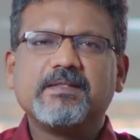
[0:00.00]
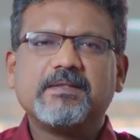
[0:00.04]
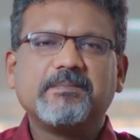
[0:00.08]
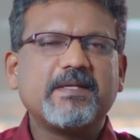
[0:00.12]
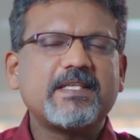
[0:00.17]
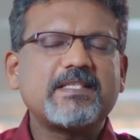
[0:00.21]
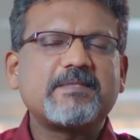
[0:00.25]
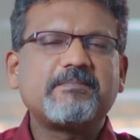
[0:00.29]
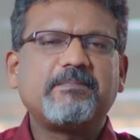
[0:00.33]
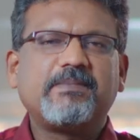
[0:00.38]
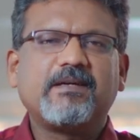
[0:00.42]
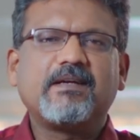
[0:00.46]
The
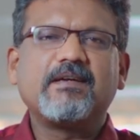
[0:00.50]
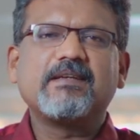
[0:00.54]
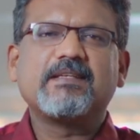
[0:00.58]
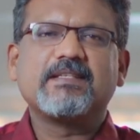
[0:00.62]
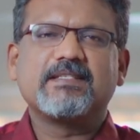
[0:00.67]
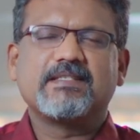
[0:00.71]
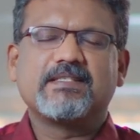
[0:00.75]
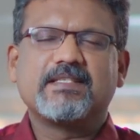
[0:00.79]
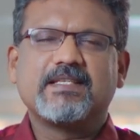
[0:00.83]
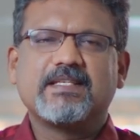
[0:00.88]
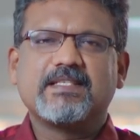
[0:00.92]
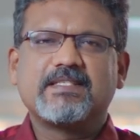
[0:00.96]
best part
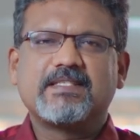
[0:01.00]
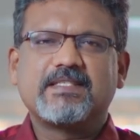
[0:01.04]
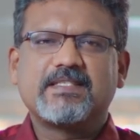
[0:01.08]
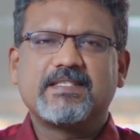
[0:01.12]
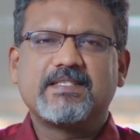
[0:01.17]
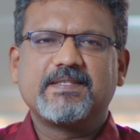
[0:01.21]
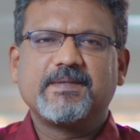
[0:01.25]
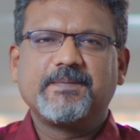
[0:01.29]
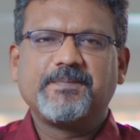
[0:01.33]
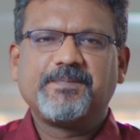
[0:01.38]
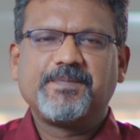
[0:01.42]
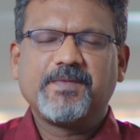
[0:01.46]
is
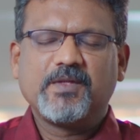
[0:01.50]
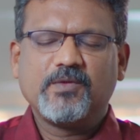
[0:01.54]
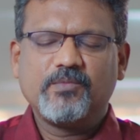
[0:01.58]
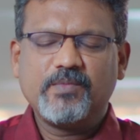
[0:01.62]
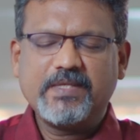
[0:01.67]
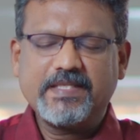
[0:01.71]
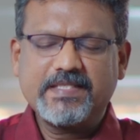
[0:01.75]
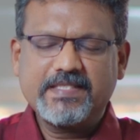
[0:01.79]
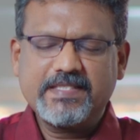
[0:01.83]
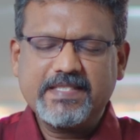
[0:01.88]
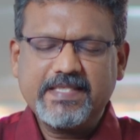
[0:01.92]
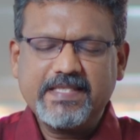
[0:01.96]
this
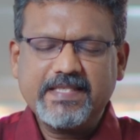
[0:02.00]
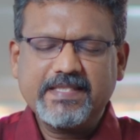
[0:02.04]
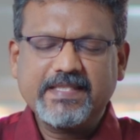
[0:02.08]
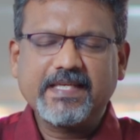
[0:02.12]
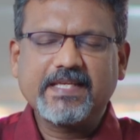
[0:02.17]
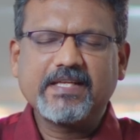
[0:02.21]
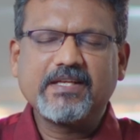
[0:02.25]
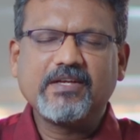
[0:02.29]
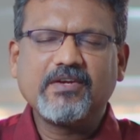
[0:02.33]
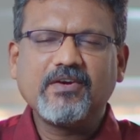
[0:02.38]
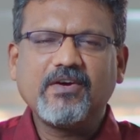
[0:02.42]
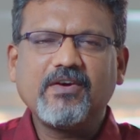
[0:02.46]
we see
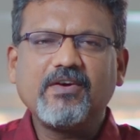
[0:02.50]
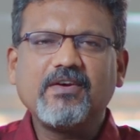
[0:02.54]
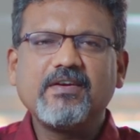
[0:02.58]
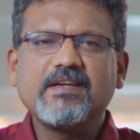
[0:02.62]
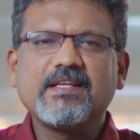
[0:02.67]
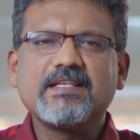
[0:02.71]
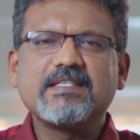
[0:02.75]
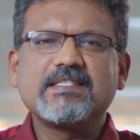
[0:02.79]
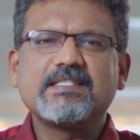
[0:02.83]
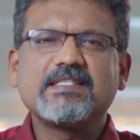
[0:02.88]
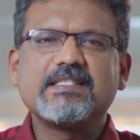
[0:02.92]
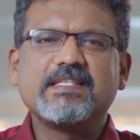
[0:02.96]
that
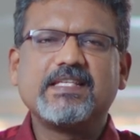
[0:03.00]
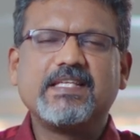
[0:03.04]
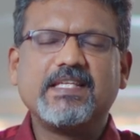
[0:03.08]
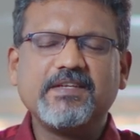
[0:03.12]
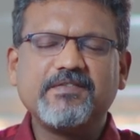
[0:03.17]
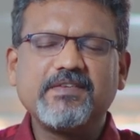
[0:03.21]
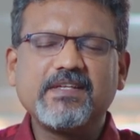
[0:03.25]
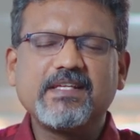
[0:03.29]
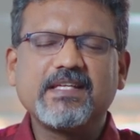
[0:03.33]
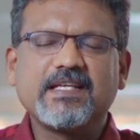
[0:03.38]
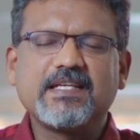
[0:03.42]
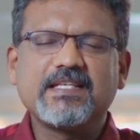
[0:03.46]
God has
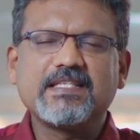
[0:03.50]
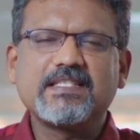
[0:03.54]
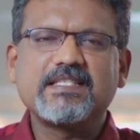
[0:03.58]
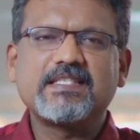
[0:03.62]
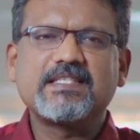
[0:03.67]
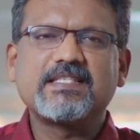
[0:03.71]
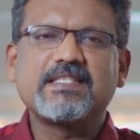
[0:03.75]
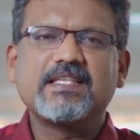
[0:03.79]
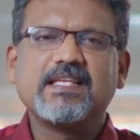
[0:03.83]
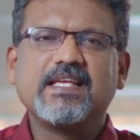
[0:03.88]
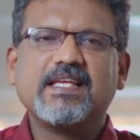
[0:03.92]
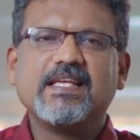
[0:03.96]
given
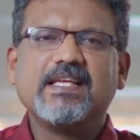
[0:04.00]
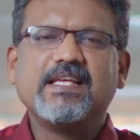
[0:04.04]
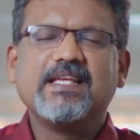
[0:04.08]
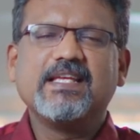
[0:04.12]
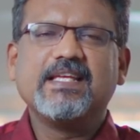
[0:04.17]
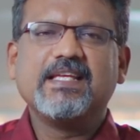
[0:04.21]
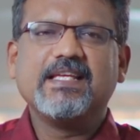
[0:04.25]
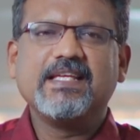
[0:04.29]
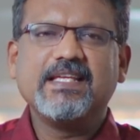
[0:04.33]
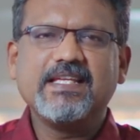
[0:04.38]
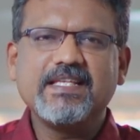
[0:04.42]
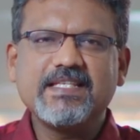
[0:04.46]
us
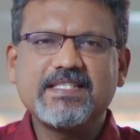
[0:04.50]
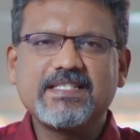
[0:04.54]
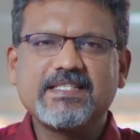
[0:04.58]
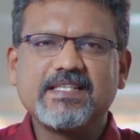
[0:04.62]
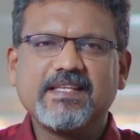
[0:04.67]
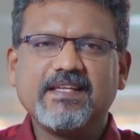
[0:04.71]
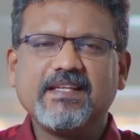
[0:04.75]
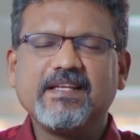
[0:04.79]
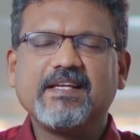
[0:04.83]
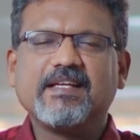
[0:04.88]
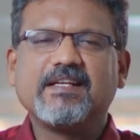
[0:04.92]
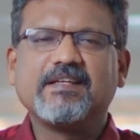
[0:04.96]
His
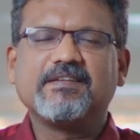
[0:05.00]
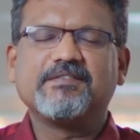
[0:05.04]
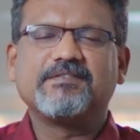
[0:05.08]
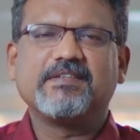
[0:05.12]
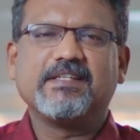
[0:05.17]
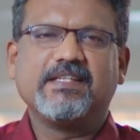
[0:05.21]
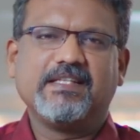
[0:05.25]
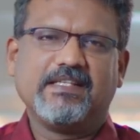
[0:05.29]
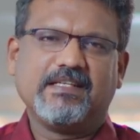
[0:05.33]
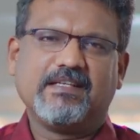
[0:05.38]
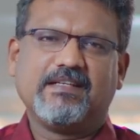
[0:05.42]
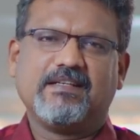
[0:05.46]
love
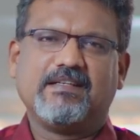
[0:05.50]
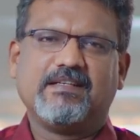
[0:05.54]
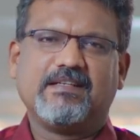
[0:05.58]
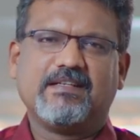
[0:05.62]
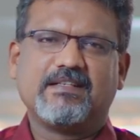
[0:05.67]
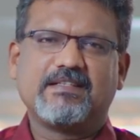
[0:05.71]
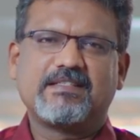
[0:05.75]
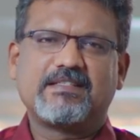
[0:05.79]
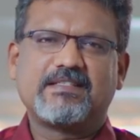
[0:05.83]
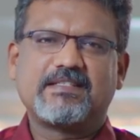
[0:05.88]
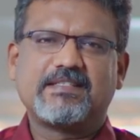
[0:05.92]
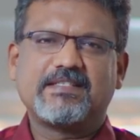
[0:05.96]
in our
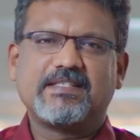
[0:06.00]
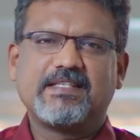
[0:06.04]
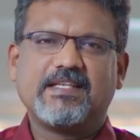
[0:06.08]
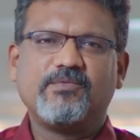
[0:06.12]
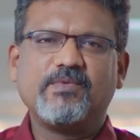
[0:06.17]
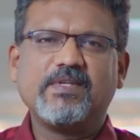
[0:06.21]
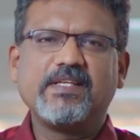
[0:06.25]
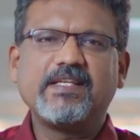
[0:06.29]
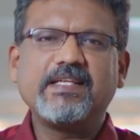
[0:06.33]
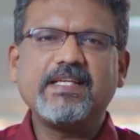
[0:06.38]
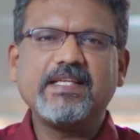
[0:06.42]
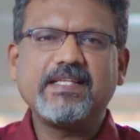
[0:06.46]
hearts.
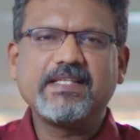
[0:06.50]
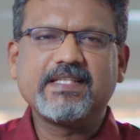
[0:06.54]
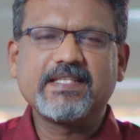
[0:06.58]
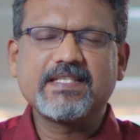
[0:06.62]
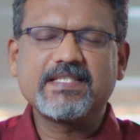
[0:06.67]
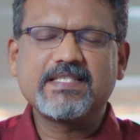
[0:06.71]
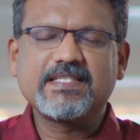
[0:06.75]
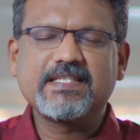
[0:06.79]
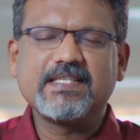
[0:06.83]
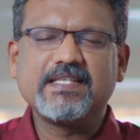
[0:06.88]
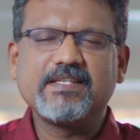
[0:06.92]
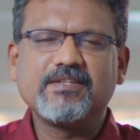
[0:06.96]
And we read
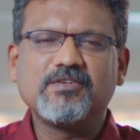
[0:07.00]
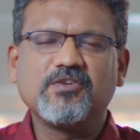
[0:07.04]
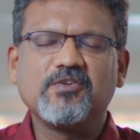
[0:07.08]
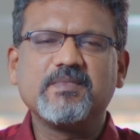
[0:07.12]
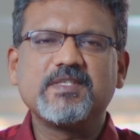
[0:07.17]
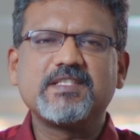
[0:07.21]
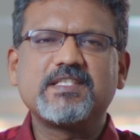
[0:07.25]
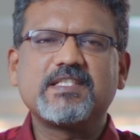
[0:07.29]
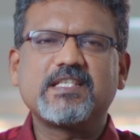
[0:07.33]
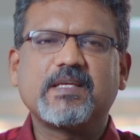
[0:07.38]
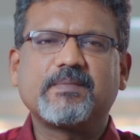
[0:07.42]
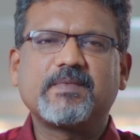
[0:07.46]
this in
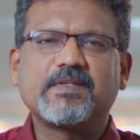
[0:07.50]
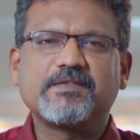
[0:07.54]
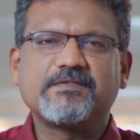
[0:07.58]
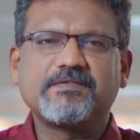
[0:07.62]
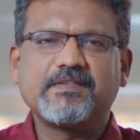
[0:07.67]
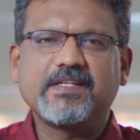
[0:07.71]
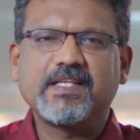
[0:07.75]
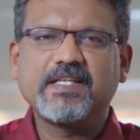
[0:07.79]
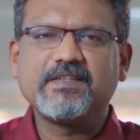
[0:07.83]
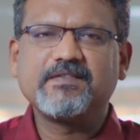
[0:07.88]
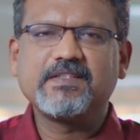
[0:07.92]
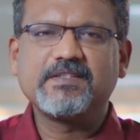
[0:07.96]
Romans chapter
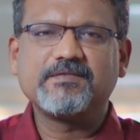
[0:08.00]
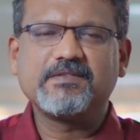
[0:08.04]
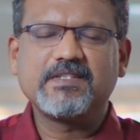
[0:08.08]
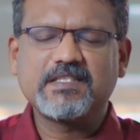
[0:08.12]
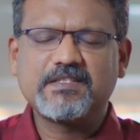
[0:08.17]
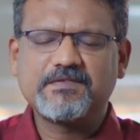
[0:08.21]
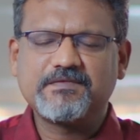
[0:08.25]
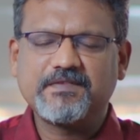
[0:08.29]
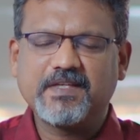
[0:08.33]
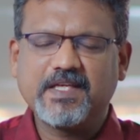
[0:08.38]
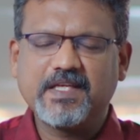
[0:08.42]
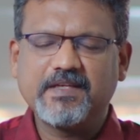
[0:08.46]
5 and
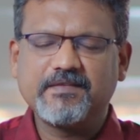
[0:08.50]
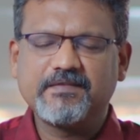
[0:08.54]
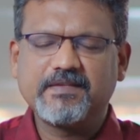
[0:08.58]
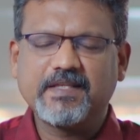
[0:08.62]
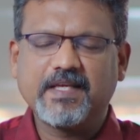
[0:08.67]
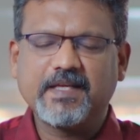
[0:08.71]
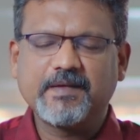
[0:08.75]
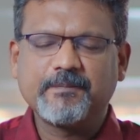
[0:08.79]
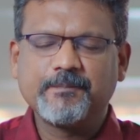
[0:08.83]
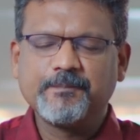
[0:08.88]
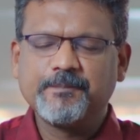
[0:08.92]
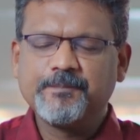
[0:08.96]
verse 5
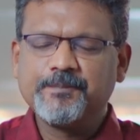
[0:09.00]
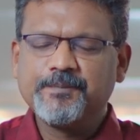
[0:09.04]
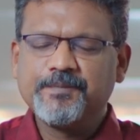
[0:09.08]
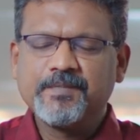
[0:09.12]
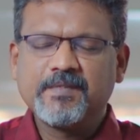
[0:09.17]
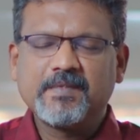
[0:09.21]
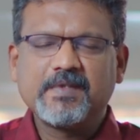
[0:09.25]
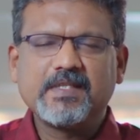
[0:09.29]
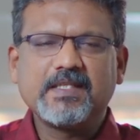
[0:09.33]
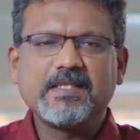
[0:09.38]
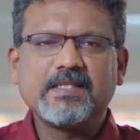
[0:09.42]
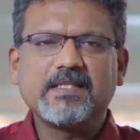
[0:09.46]
that
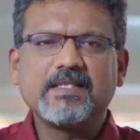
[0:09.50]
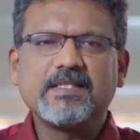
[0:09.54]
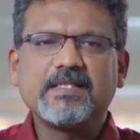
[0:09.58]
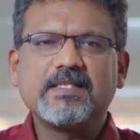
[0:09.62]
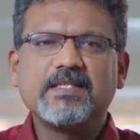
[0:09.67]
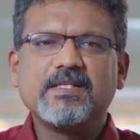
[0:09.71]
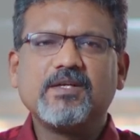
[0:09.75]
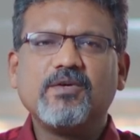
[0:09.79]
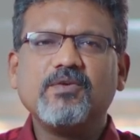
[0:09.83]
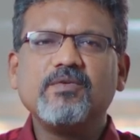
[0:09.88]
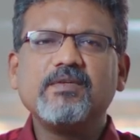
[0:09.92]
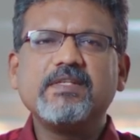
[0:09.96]

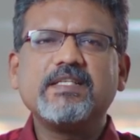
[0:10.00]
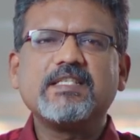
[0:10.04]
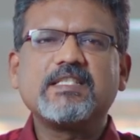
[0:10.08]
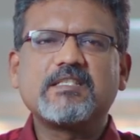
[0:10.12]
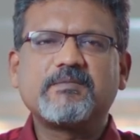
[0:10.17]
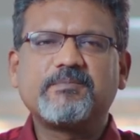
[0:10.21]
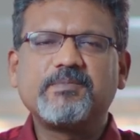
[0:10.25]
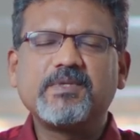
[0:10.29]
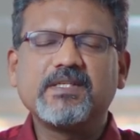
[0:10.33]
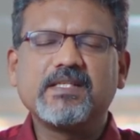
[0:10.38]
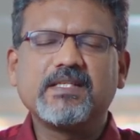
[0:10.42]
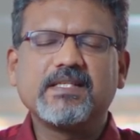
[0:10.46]
the Holy
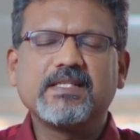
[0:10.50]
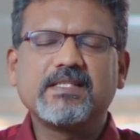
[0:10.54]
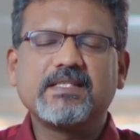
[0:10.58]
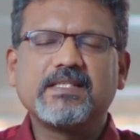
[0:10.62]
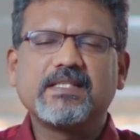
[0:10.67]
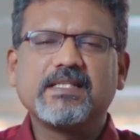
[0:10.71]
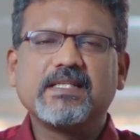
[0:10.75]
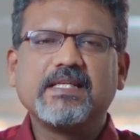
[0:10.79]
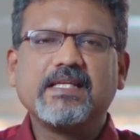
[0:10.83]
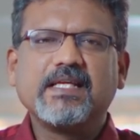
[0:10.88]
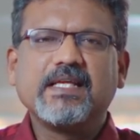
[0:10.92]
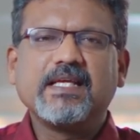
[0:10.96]
Spirit
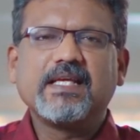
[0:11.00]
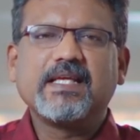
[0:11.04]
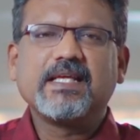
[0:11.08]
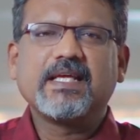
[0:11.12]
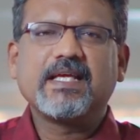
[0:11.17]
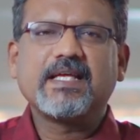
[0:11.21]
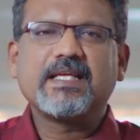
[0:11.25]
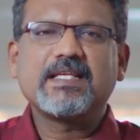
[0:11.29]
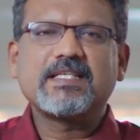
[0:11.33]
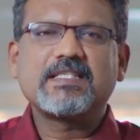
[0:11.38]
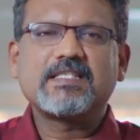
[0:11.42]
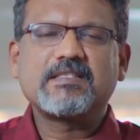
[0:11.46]

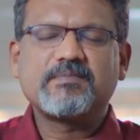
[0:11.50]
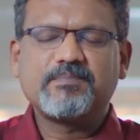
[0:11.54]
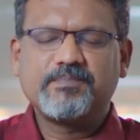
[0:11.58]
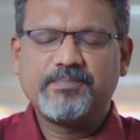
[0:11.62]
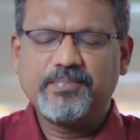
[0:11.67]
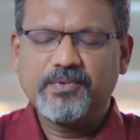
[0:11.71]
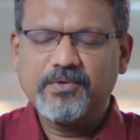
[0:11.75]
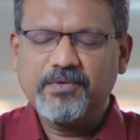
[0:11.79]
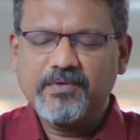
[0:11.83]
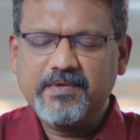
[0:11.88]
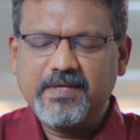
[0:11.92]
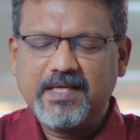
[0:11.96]
has
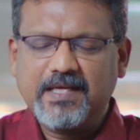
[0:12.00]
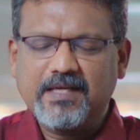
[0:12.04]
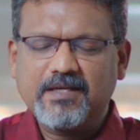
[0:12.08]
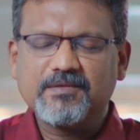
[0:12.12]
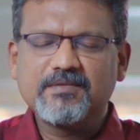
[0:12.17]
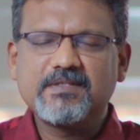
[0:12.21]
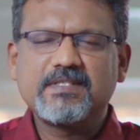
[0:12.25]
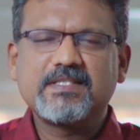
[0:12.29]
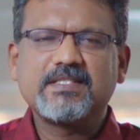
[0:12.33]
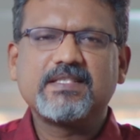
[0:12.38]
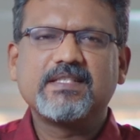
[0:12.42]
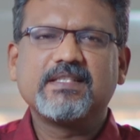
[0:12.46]
poured
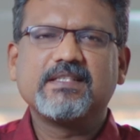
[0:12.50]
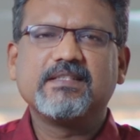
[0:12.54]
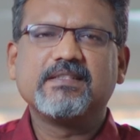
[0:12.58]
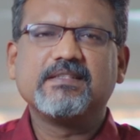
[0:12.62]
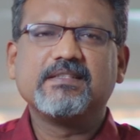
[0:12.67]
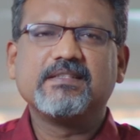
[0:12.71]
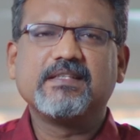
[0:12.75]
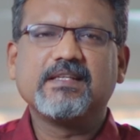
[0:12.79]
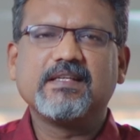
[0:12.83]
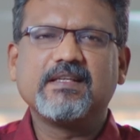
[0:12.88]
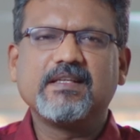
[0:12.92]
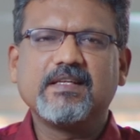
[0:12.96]
out
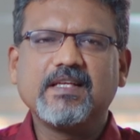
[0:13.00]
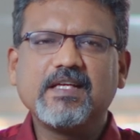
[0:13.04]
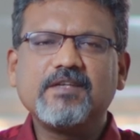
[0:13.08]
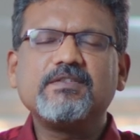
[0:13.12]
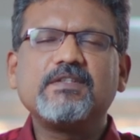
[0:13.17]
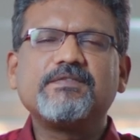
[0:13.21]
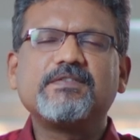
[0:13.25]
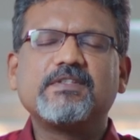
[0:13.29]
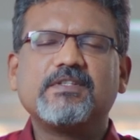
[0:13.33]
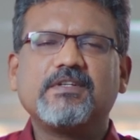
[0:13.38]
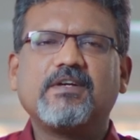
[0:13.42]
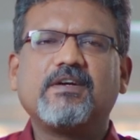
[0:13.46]
the love
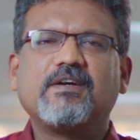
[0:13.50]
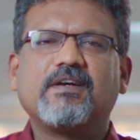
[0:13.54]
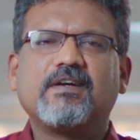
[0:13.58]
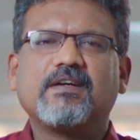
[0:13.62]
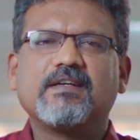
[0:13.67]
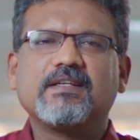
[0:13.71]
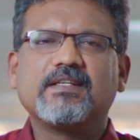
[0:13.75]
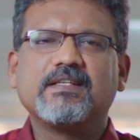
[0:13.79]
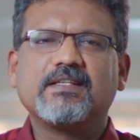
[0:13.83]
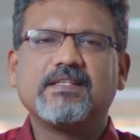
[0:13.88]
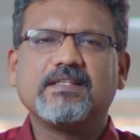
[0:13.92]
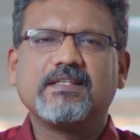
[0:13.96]
of
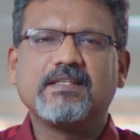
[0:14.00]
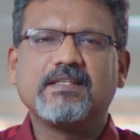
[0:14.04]
God